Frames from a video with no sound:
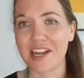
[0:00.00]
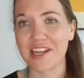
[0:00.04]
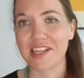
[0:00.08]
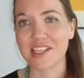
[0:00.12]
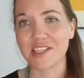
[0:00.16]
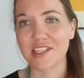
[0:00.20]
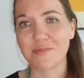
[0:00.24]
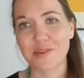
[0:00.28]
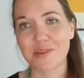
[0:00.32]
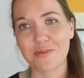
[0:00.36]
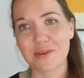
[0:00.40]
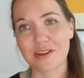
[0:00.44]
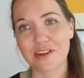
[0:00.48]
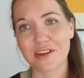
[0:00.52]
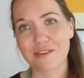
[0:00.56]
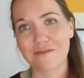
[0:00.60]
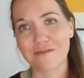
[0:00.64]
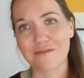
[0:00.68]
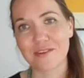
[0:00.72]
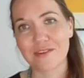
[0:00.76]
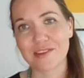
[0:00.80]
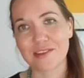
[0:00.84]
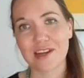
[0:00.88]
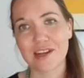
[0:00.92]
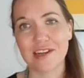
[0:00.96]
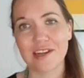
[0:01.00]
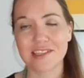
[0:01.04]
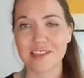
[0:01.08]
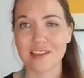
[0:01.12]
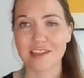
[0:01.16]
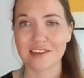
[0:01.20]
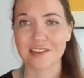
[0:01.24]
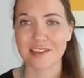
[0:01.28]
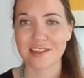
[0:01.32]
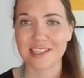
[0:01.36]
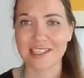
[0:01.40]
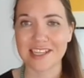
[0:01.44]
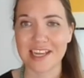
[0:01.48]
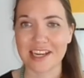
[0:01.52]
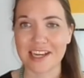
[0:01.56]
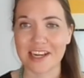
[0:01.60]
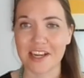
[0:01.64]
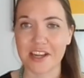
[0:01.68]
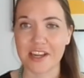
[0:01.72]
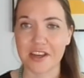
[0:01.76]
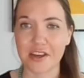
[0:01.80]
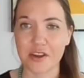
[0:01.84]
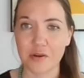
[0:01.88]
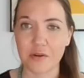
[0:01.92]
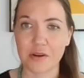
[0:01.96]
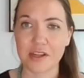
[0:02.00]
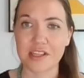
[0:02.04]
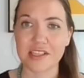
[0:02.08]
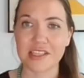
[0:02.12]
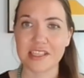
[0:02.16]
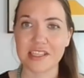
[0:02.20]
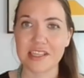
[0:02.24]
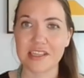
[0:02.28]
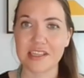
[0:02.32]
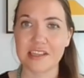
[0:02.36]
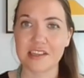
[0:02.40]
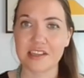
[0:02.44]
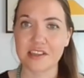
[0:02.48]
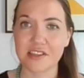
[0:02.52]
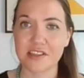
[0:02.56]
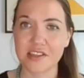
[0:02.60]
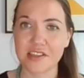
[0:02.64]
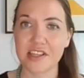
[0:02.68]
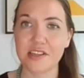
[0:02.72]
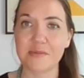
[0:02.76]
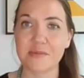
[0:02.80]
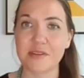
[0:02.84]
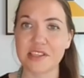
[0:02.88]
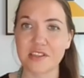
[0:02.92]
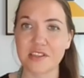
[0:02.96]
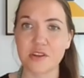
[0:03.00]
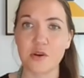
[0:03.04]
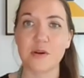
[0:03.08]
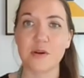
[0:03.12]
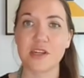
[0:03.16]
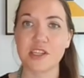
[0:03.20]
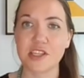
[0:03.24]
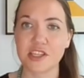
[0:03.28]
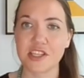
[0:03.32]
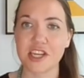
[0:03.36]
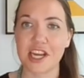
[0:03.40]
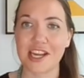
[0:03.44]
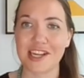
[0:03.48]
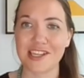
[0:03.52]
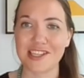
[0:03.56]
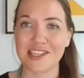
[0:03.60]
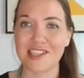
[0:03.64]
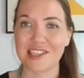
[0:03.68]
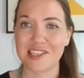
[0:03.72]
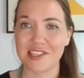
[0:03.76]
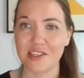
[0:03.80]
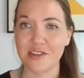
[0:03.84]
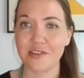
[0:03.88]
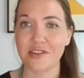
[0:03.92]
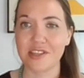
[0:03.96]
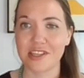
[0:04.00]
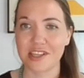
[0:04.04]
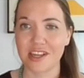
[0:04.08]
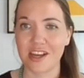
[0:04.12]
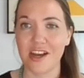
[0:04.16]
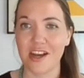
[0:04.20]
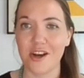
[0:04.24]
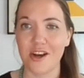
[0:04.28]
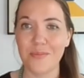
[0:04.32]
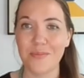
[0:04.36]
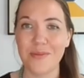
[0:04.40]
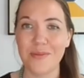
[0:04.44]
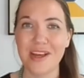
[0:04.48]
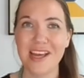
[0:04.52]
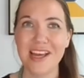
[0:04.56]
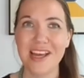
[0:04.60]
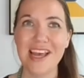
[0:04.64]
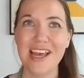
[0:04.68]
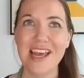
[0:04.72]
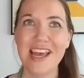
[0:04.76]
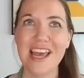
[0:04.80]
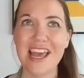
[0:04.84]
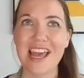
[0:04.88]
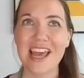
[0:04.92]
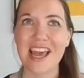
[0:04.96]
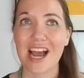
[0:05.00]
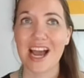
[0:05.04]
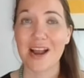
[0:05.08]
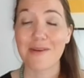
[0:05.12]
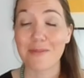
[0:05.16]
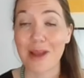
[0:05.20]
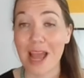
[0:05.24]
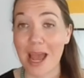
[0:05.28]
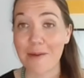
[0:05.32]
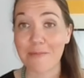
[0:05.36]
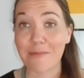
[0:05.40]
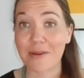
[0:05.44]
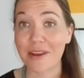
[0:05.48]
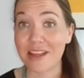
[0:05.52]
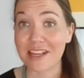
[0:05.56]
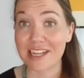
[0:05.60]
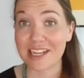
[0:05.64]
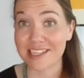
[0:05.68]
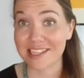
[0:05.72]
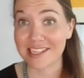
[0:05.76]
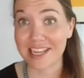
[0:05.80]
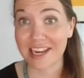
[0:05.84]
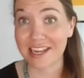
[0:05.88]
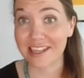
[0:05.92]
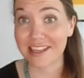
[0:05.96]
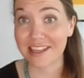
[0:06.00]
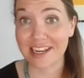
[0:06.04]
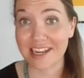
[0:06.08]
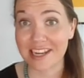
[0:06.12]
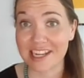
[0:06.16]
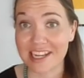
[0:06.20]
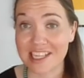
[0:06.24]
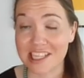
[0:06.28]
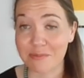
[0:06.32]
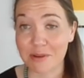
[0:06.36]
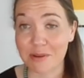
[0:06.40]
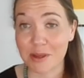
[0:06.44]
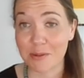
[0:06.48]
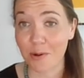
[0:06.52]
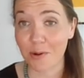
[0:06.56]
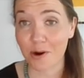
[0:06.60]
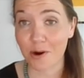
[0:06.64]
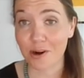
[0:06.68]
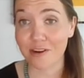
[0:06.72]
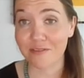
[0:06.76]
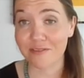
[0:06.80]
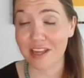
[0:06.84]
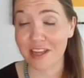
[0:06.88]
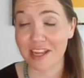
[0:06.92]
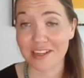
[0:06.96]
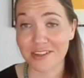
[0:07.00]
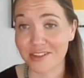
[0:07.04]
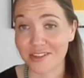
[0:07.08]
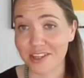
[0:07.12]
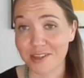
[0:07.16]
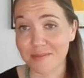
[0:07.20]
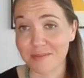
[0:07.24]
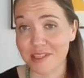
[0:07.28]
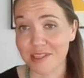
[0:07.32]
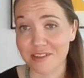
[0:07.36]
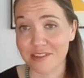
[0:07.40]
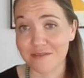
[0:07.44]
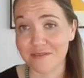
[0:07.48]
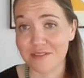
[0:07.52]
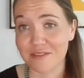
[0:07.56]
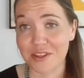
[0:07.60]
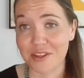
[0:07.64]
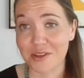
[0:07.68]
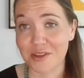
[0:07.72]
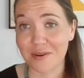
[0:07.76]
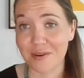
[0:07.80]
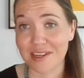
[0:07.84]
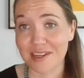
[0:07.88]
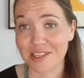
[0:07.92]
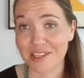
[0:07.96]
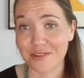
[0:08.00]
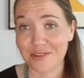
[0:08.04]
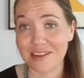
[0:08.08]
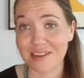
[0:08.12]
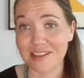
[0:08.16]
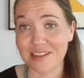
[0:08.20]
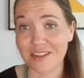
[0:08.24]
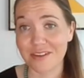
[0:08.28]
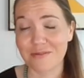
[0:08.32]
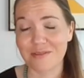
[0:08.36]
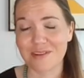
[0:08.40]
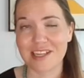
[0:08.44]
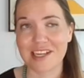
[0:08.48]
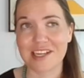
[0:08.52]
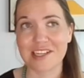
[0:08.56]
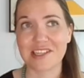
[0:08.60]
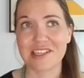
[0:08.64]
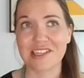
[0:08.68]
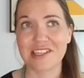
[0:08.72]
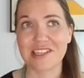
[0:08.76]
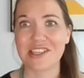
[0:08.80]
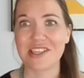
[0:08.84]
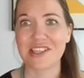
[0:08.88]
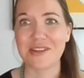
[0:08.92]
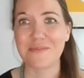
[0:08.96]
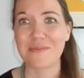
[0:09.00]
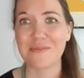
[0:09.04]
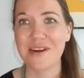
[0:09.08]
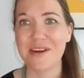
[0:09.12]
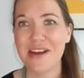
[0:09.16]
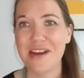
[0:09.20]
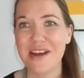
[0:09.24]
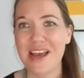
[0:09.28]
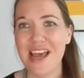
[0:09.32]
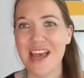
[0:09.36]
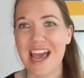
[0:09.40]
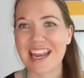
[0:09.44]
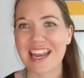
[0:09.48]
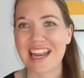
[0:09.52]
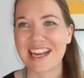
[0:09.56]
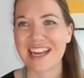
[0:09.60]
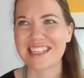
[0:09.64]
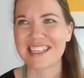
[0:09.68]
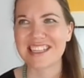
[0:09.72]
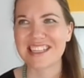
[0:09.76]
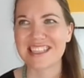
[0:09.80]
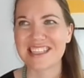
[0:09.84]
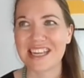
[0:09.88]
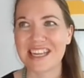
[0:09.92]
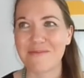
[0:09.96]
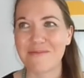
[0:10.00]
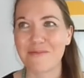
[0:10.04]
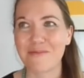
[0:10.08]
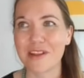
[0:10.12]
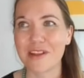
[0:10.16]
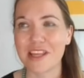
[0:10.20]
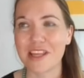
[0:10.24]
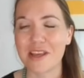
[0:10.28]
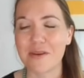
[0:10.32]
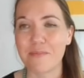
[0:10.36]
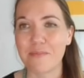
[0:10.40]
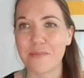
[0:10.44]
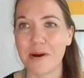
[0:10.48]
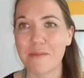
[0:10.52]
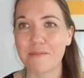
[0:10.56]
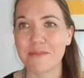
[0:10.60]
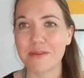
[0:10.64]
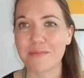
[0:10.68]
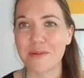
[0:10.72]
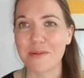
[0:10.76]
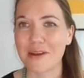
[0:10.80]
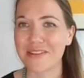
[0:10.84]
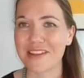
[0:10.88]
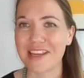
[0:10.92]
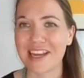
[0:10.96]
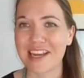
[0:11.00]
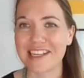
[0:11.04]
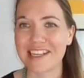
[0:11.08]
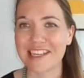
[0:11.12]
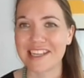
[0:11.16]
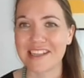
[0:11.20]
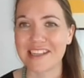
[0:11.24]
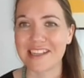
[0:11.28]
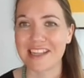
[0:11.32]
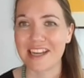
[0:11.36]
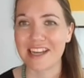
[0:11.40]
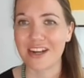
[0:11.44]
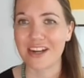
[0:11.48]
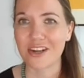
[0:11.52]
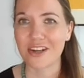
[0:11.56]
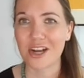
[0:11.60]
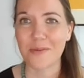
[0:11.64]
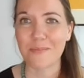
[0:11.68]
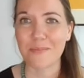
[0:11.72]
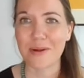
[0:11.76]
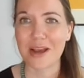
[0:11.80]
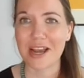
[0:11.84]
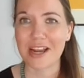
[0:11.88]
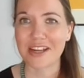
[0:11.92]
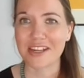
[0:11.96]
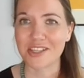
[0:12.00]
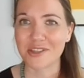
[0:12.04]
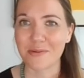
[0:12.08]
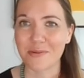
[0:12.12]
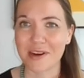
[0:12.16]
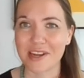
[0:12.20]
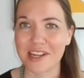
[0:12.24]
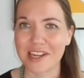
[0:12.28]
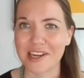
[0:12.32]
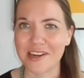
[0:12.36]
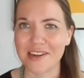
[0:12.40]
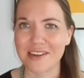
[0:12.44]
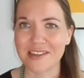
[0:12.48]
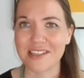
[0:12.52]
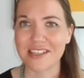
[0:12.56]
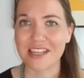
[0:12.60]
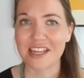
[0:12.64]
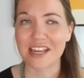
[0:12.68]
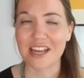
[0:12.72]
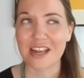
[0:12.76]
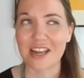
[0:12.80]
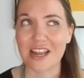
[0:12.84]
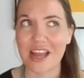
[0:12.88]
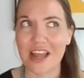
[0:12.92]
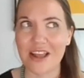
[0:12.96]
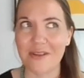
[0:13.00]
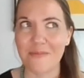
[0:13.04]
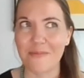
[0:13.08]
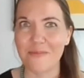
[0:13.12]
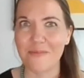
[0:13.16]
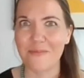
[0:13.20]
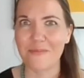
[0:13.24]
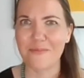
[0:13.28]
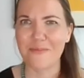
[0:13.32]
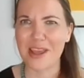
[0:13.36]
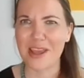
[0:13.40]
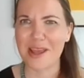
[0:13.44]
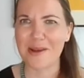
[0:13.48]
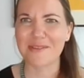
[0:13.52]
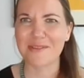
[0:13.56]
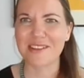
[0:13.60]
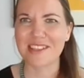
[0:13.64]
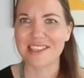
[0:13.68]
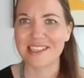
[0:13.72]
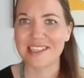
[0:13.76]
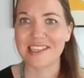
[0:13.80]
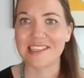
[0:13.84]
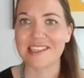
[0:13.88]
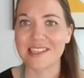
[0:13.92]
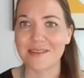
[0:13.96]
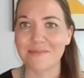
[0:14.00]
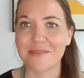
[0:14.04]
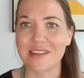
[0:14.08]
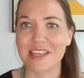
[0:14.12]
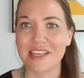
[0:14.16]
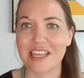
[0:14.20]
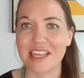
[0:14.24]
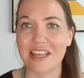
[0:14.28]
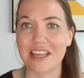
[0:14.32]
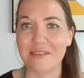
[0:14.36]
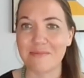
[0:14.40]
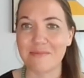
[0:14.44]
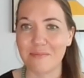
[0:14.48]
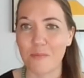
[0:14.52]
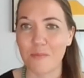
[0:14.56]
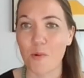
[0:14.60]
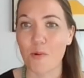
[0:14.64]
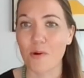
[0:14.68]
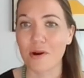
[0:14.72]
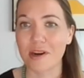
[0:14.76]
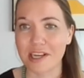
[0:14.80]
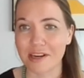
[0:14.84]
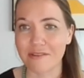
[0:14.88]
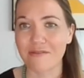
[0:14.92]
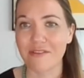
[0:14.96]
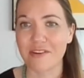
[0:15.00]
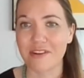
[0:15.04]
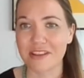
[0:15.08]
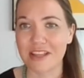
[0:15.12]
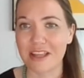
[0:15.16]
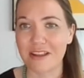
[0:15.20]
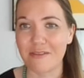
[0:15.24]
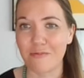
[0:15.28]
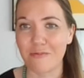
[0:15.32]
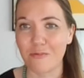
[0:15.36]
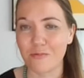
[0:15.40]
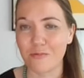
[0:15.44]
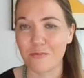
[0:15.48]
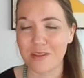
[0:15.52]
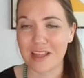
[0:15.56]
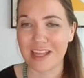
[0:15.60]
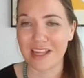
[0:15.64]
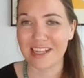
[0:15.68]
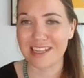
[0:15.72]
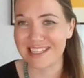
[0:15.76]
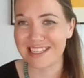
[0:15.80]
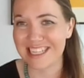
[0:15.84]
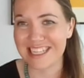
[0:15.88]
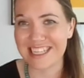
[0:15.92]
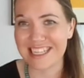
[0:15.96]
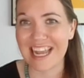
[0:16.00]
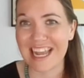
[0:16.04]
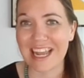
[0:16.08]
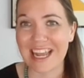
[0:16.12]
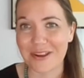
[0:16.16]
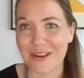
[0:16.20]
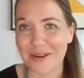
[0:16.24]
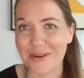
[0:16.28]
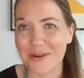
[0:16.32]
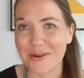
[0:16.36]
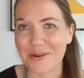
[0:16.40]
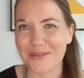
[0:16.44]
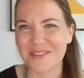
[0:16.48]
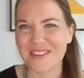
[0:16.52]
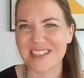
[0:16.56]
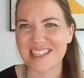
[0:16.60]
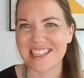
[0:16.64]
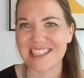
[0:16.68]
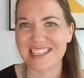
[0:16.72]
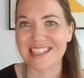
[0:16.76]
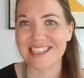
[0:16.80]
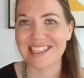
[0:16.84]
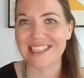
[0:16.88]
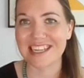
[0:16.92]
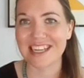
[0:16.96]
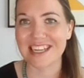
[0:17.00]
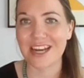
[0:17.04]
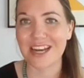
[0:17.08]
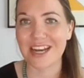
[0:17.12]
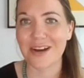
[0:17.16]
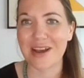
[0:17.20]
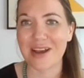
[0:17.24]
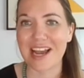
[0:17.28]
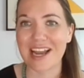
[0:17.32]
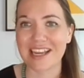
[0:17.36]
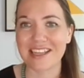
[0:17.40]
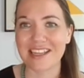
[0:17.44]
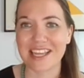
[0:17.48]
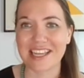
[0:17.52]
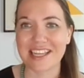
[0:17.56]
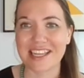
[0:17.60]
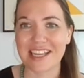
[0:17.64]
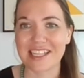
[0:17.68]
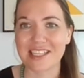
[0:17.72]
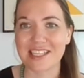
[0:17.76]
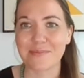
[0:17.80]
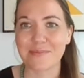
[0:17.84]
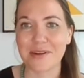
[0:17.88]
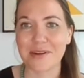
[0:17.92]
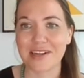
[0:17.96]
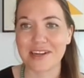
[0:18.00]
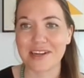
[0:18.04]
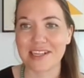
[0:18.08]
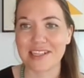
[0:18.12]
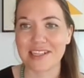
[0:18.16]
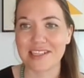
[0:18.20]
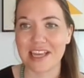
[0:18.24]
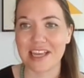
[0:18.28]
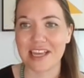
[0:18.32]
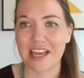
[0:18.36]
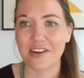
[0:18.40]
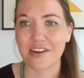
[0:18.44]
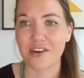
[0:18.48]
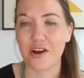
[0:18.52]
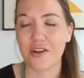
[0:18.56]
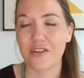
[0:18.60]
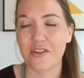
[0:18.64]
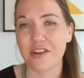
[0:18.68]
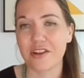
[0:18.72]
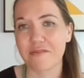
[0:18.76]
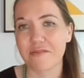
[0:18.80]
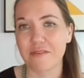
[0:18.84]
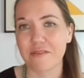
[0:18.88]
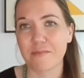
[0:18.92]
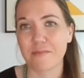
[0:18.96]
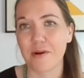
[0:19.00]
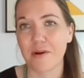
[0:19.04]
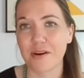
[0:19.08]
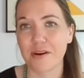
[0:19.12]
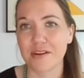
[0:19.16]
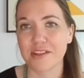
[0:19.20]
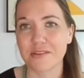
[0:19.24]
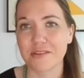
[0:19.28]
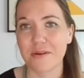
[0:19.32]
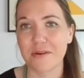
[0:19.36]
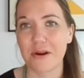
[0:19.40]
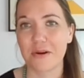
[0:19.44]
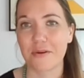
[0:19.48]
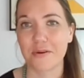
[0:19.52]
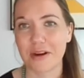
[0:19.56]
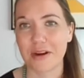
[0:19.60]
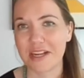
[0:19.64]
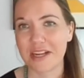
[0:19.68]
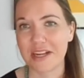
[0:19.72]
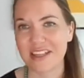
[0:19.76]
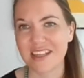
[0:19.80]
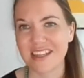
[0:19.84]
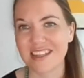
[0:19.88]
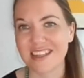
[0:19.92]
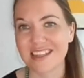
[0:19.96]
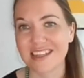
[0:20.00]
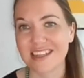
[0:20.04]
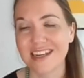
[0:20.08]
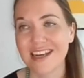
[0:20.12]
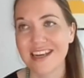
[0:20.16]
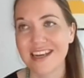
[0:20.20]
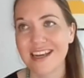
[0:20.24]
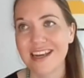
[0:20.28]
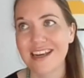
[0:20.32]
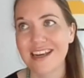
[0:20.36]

changed between our first consulate and our second, you can see that there's going to be so much change still to come. I'm happy and excited that I get to be a part of that in terms of the U.S. Greenland relationship and I just am really pumped about the idea that I'll come back in 20 years and and be able to see something more different than than today. You know, just to come back and like experience that and all the different parts around Greenland.